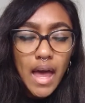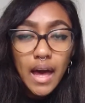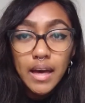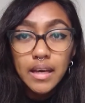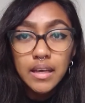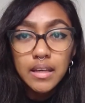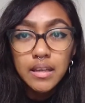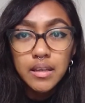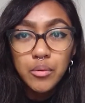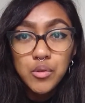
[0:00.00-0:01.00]

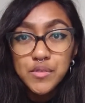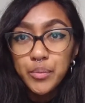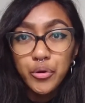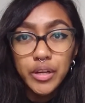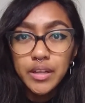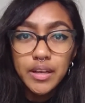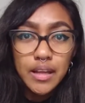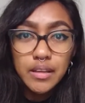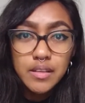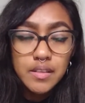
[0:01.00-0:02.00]
I was born in the
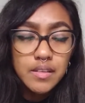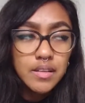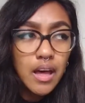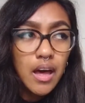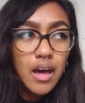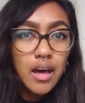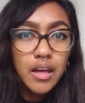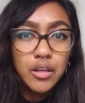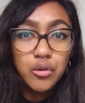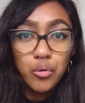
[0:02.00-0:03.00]
Netherlands.
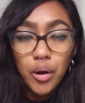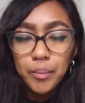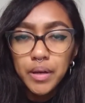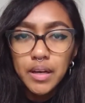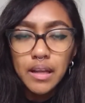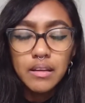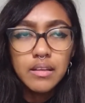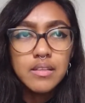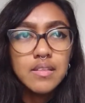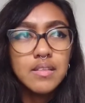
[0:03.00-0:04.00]
I grew up in the
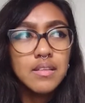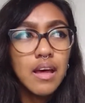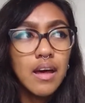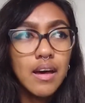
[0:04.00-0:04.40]
Netherlands.